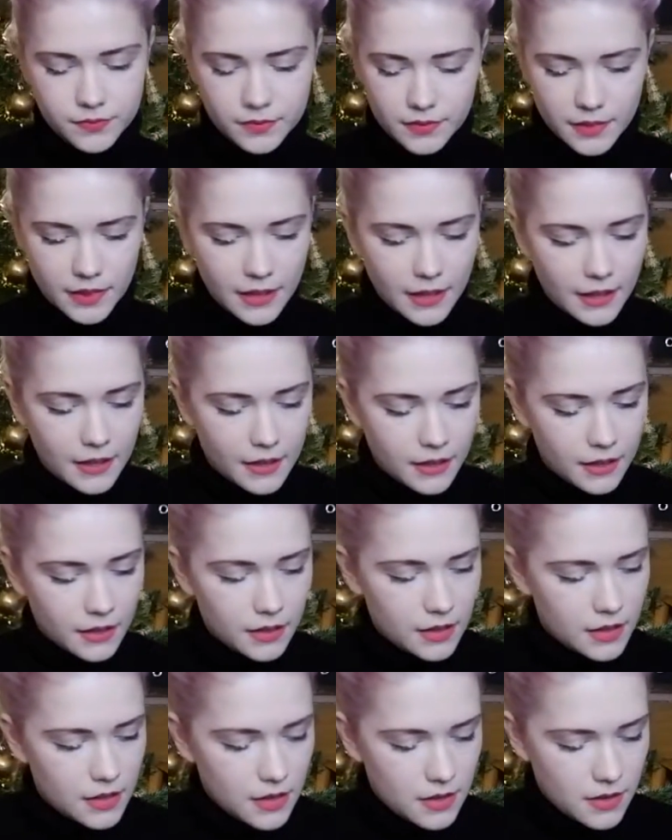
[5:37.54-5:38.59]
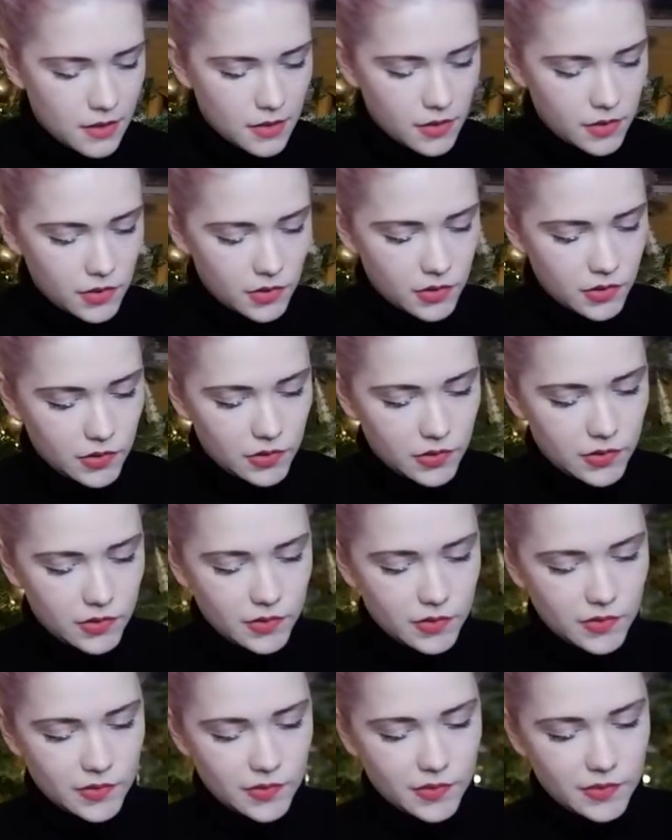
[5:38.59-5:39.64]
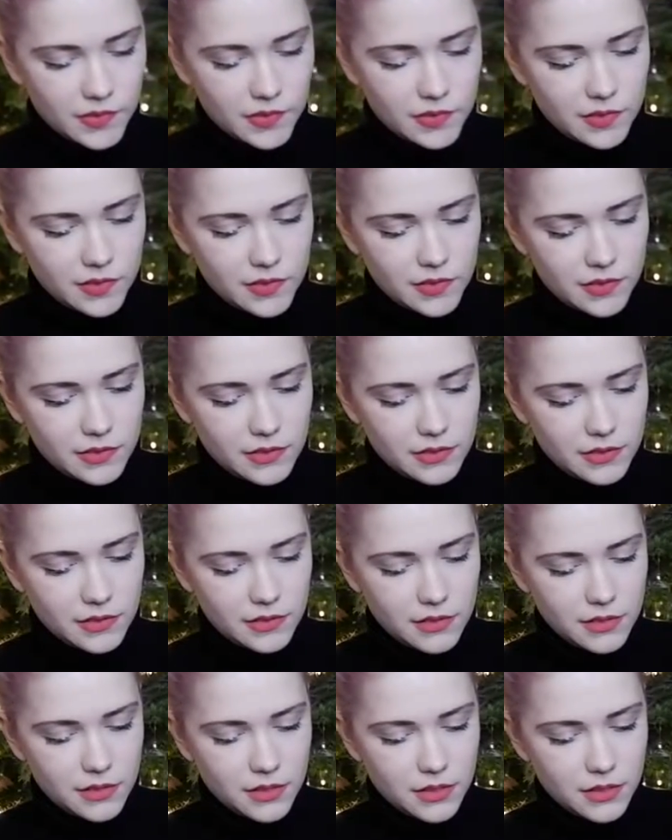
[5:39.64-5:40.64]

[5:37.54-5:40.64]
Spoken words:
[no speech]